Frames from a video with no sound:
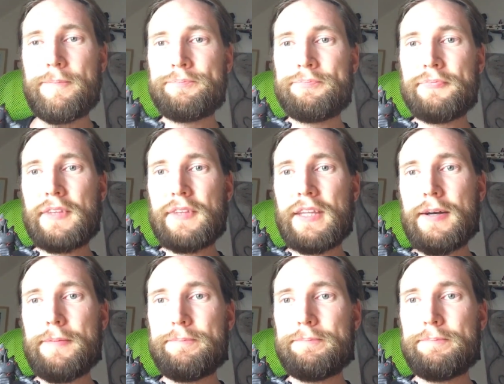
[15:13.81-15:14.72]
Yeah.
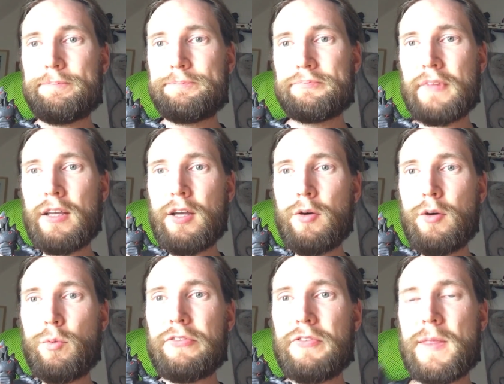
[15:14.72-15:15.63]
What
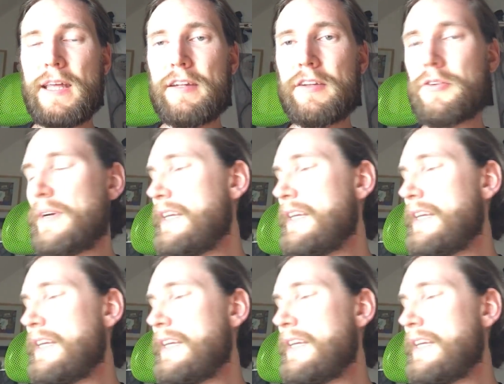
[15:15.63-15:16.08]
is that green